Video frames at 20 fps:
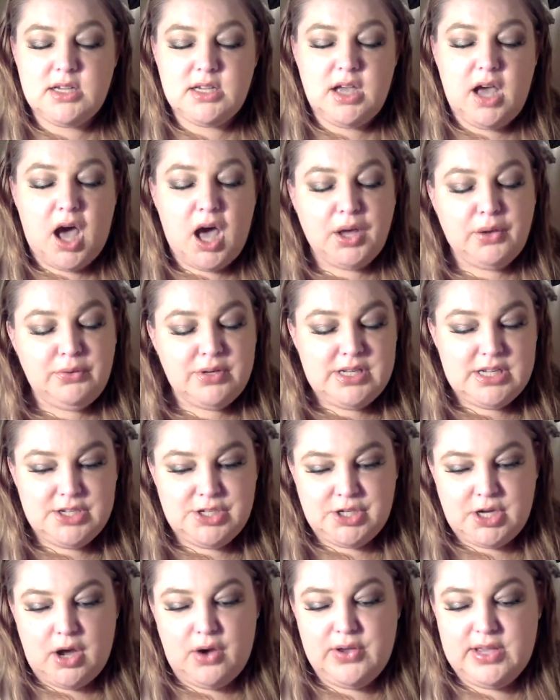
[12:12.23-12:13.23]
Acqua di
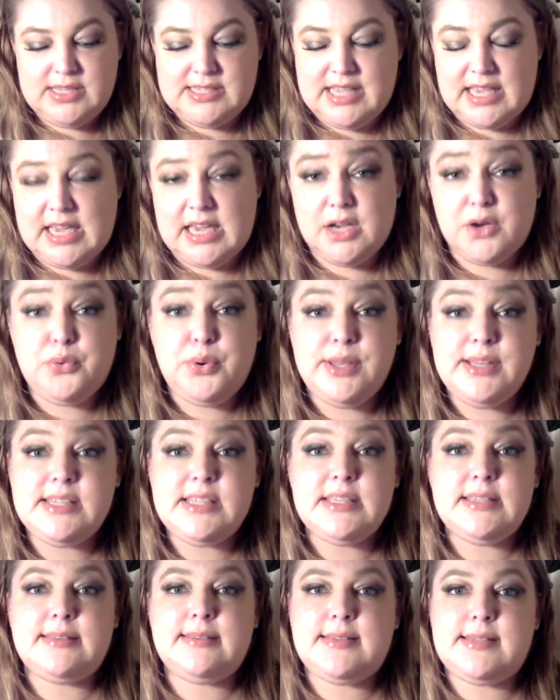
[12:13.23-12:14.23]
Gio is like a
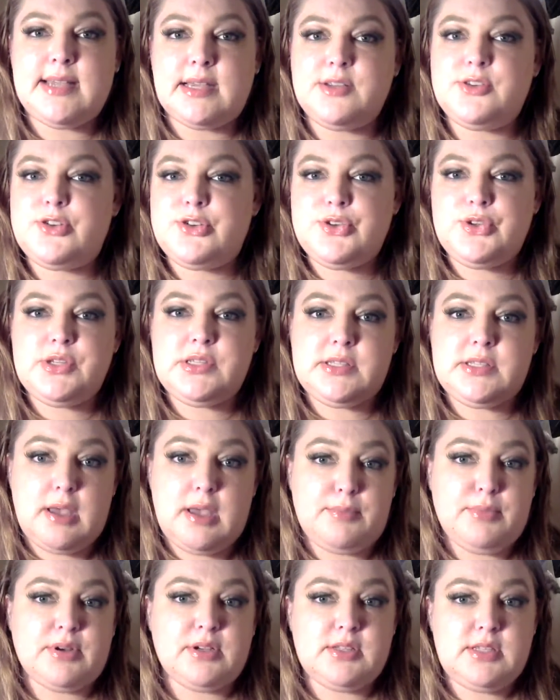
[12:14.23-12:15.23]
quintessential
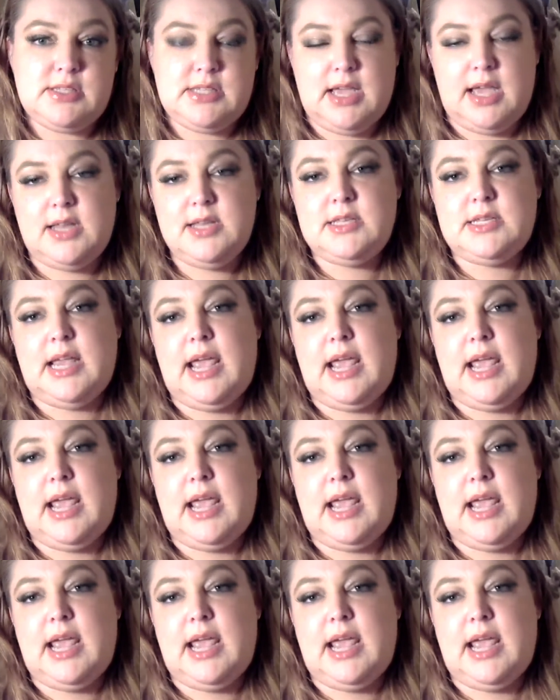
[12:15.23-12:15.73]
summer scent.